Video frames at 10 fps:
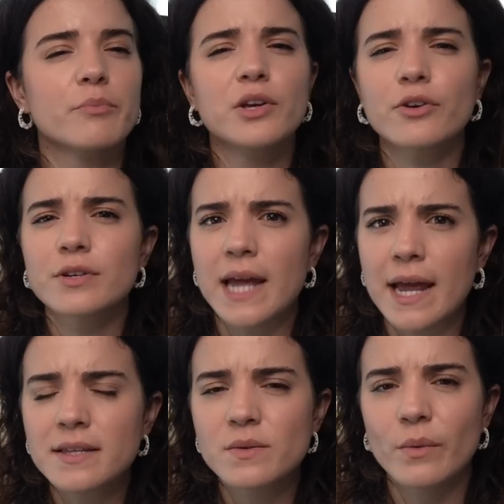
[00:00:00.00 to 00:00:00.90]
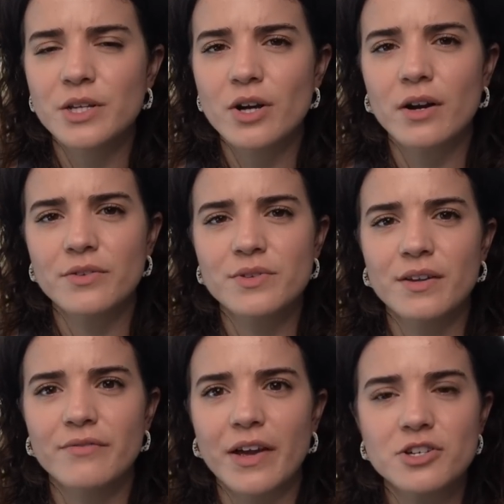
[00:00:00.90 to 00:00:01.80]
pure dance when we taught at those
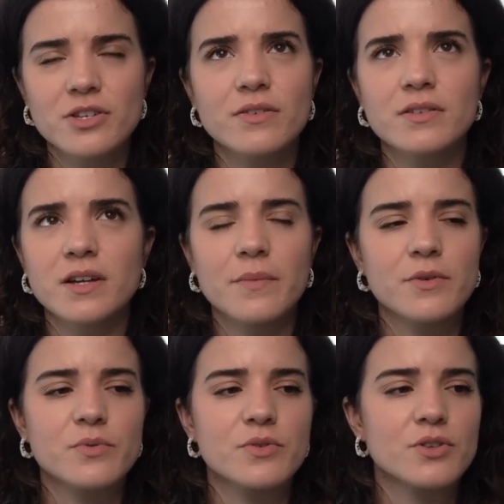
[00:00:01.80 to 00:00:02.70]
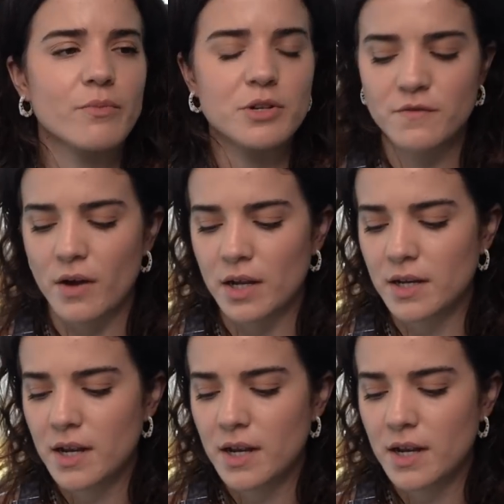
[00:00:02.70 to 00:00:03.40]
conventions all the time. Those were so much fun.